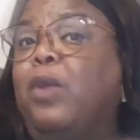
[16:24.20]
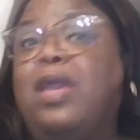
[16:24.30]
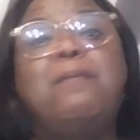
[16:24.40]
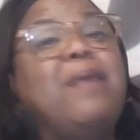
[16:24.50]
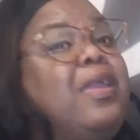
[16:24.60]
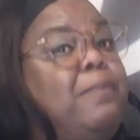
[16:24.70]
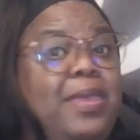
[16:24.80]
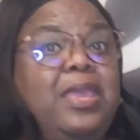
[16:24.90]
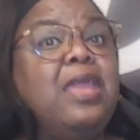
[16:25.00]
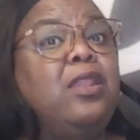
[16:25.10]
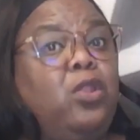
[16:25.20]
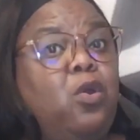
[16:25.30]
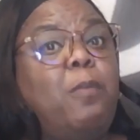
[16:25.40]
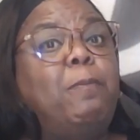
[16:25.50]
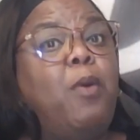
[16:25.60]
it might be getting a
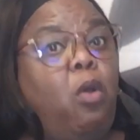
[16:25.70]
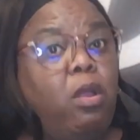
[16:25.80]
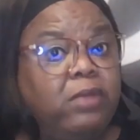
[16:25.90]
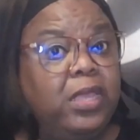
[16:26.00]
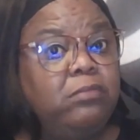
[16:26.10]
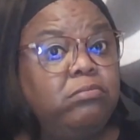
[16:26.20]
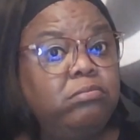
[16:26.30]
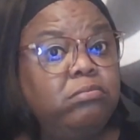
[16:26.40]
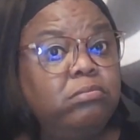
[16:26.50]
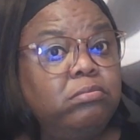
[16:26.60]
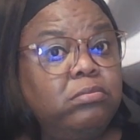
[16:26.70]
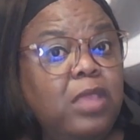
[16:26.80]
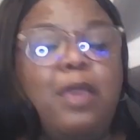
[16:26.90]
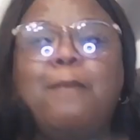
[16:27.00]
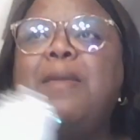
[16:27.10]
little boring.
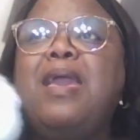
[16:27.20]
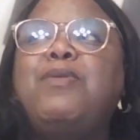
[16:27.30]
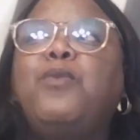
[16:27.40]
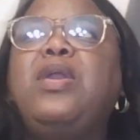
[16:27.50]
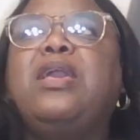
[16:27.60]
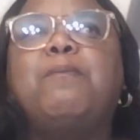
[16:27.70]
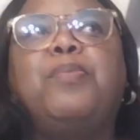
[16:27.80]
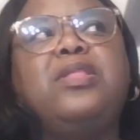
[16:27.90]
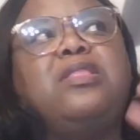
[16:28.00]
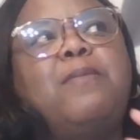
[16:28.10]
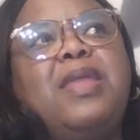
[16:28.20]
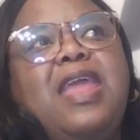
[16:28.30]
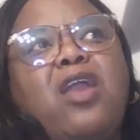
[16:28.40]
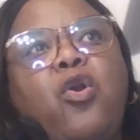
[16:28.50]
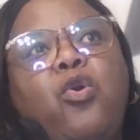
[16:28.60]
Maybe we could put them in
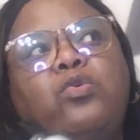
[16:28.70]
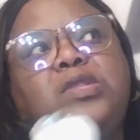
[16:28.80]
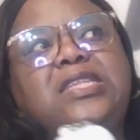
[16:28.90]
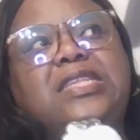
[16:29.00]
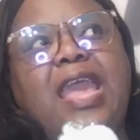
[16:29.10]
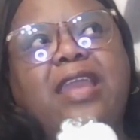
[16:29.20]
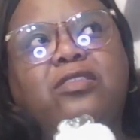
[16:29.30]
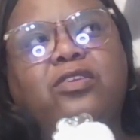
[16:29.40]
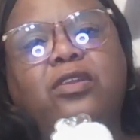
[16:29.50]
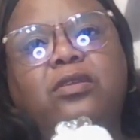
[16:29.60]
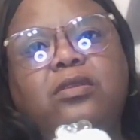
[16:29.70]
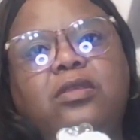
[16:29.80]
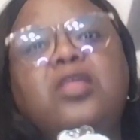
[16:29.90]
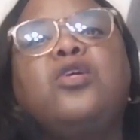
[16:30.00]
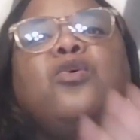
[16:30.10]
their own sector.
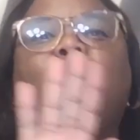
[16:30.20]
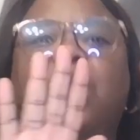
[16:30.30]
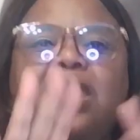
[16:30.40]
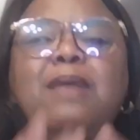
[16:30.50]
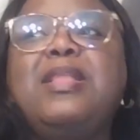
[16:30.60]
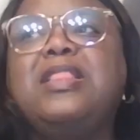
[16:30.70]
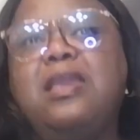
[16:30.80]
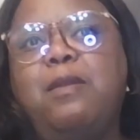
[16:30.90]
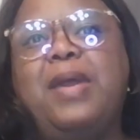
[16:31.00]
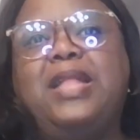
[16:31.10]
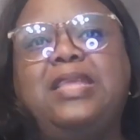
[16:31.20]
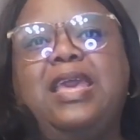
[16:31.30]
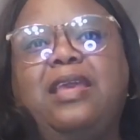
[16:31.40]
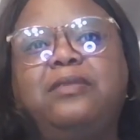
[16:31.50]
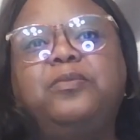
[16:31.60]
Let me think about
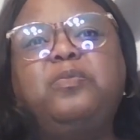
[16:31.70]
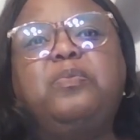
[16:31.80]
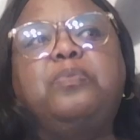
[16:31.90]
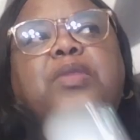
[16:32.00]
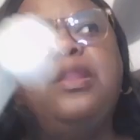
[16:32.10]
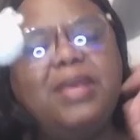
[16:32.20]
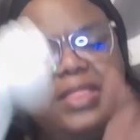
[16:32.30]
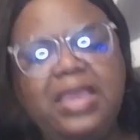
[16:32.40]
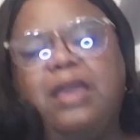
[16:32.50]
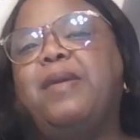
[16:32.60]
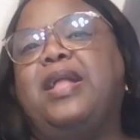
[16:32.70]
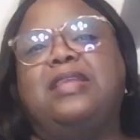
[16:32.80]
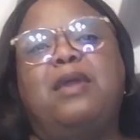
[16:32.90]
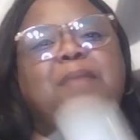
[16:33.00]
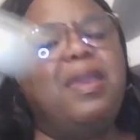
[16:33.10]
that. Maybe
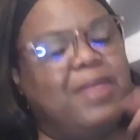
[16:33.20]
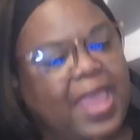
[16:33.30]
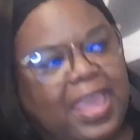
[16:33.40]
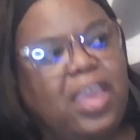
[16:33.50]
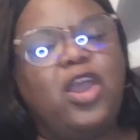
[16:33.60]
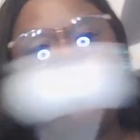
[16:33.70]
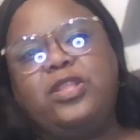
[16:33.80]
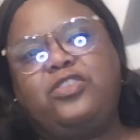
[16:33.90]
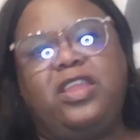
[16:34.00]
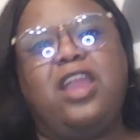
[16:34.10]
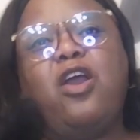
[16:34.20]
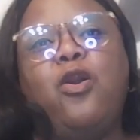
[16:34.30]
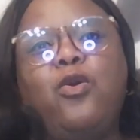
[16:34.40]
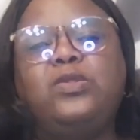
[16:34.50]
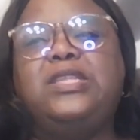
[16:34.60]
they can go into their
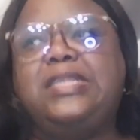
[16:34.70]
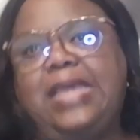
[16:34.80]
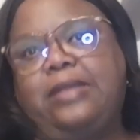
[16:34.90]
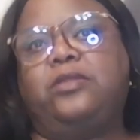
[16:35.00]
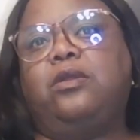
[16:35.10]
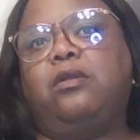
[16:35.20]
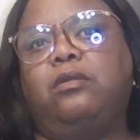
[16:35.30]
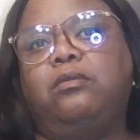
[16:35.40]
own sector.